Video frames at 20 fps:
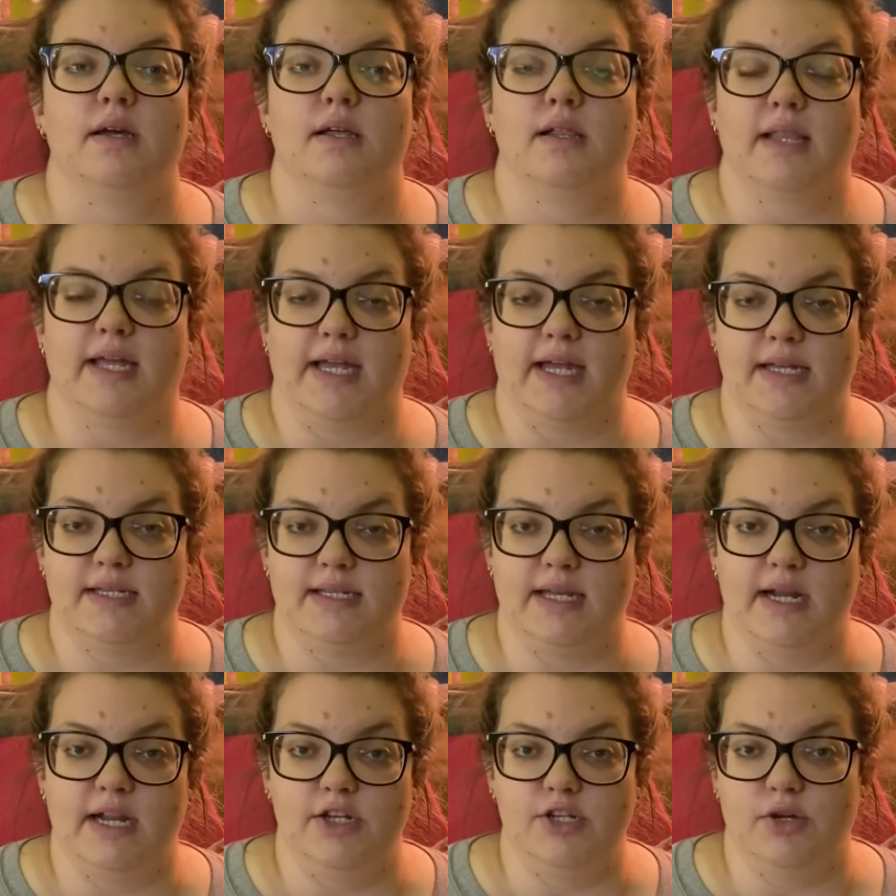like I
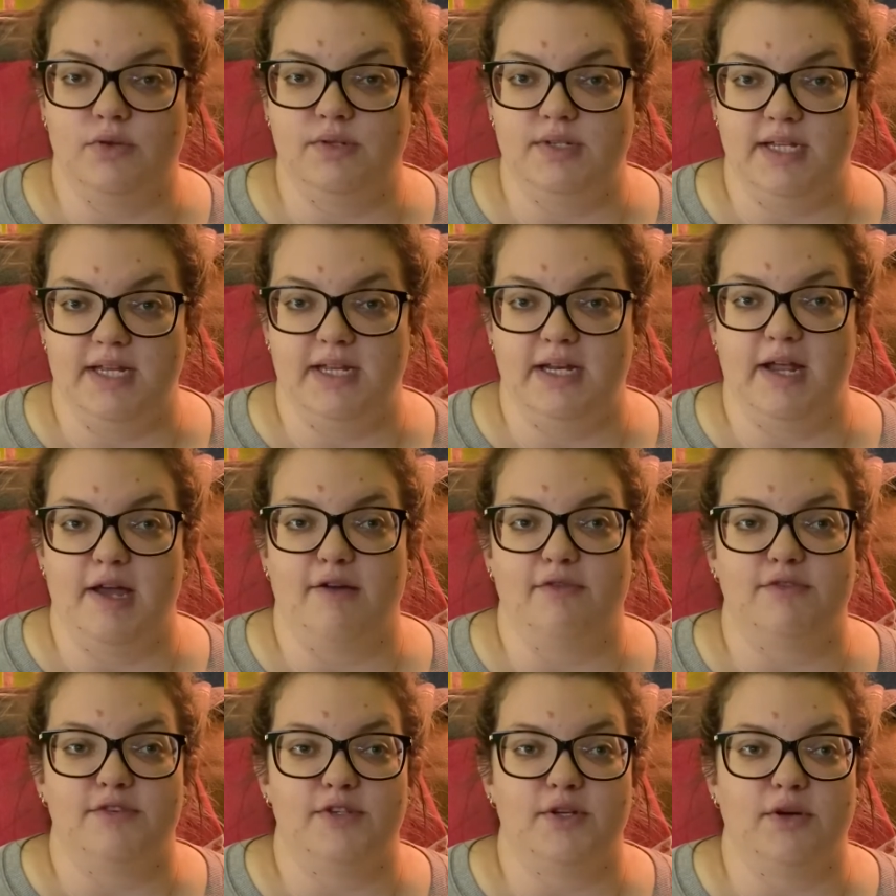said, I don't
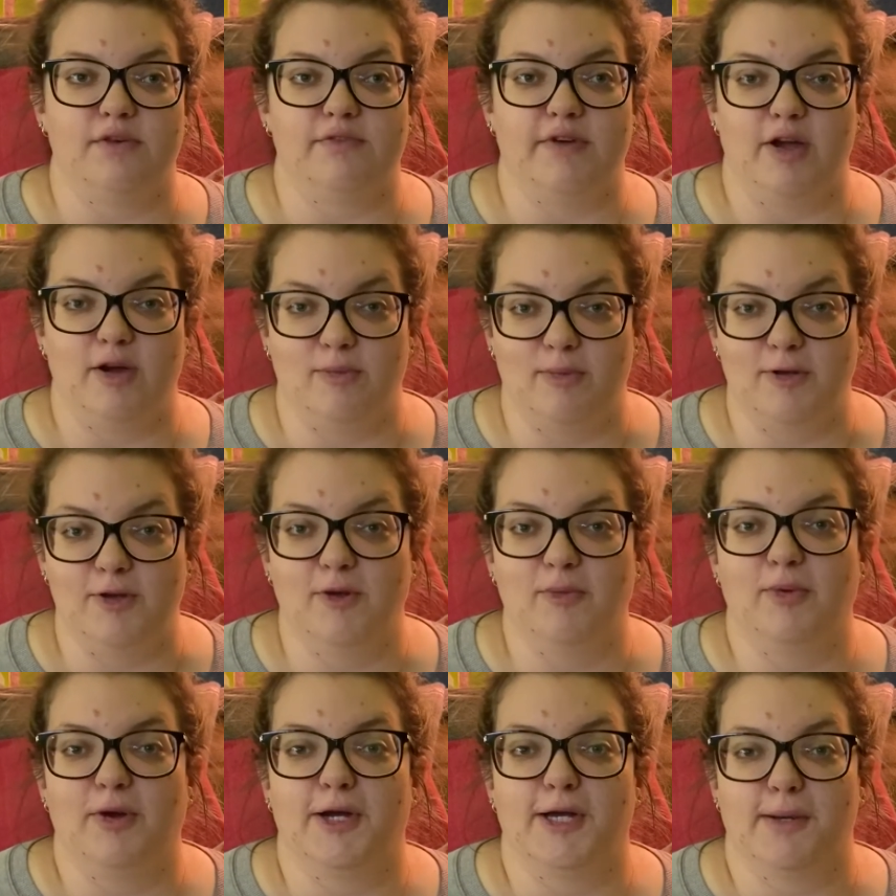DNF, so if I open your
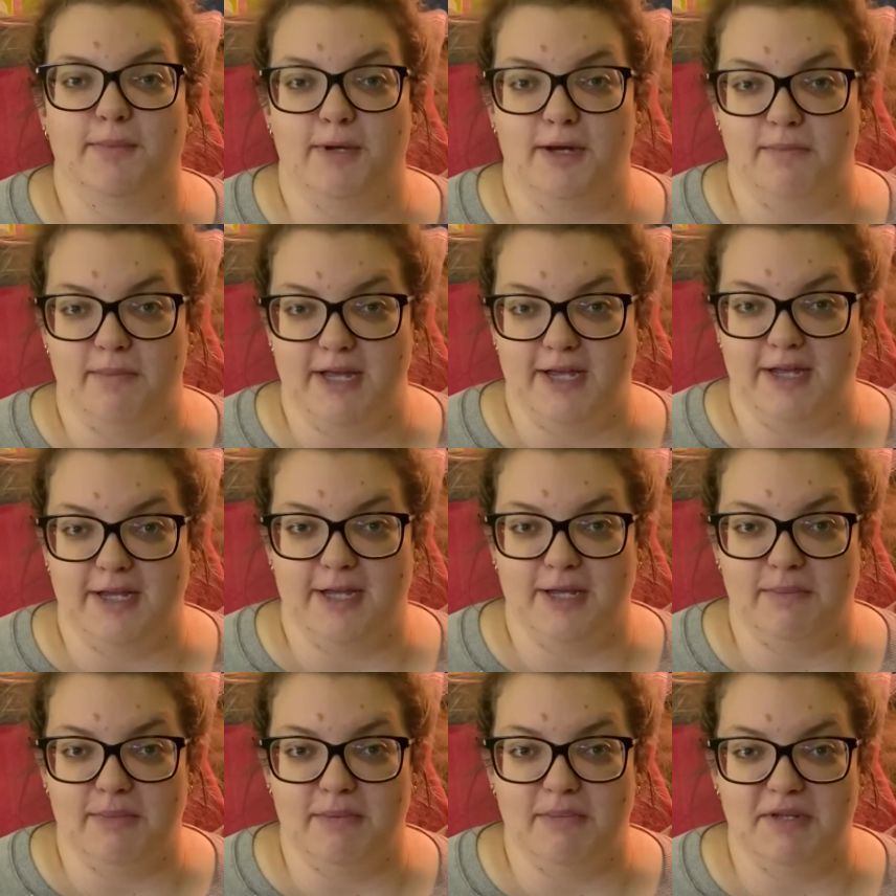book, I'm going to make a
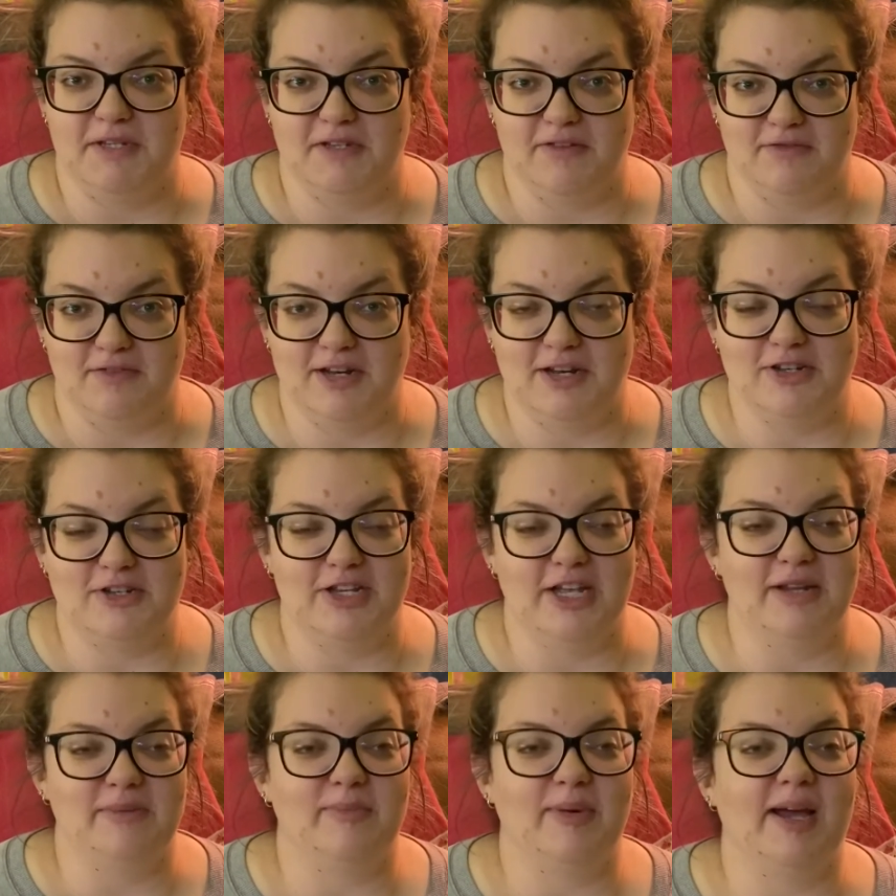commitment to finish
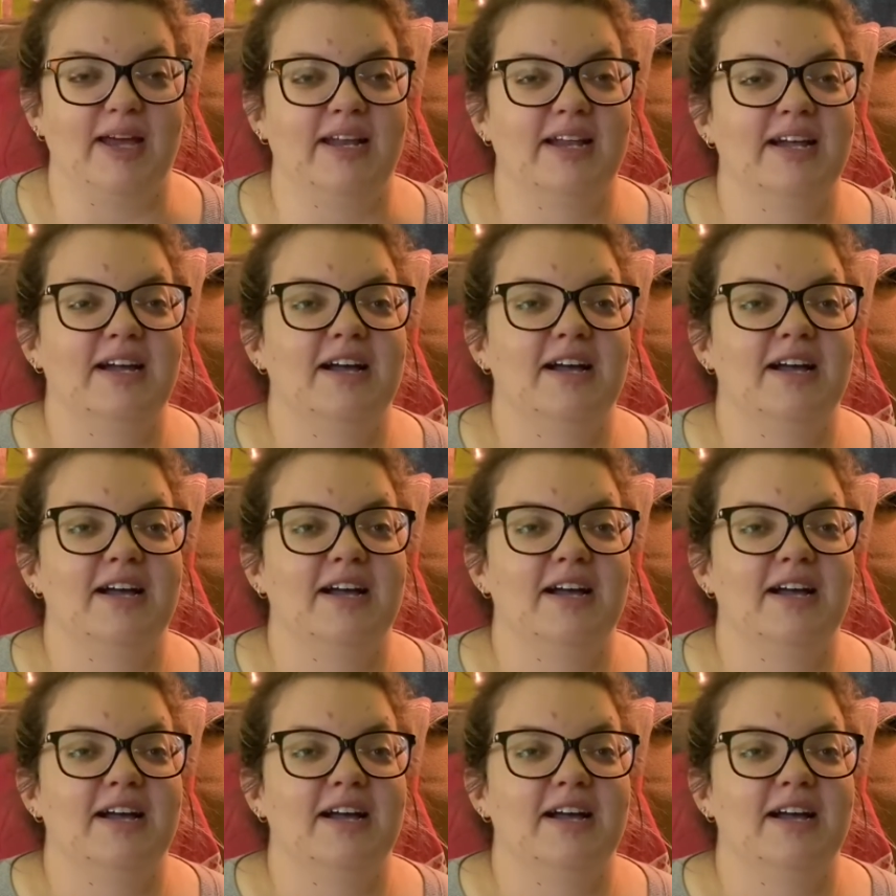it. But